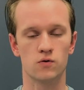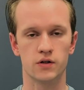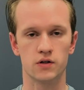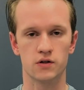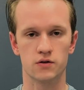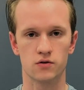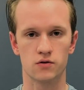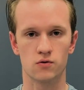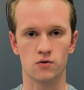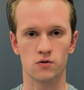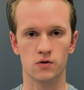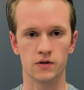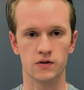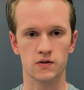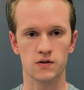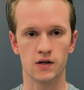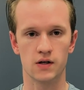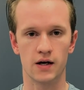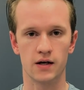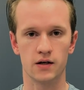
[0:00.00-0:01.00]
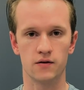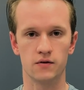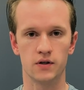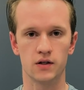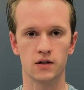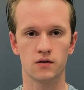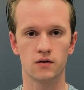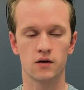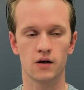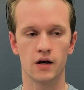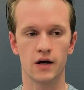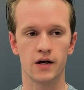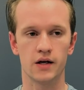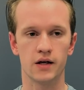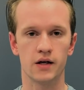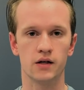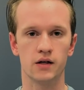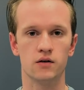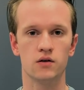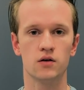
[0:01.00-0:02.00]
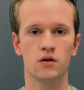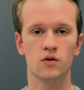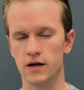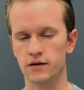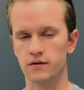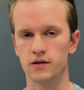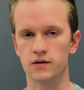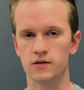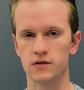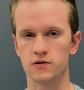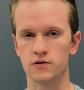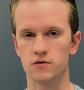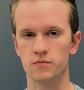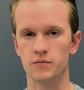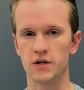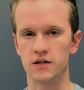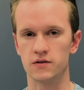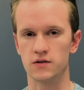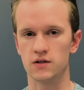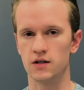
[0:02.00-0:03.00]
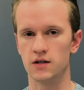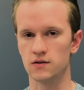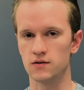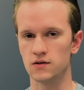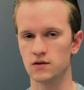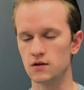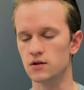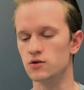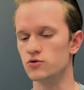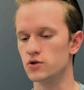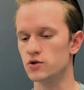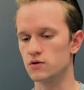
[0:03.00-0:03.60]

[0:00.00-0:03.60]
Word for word: going to scroll inside of it. And I think this will make sense in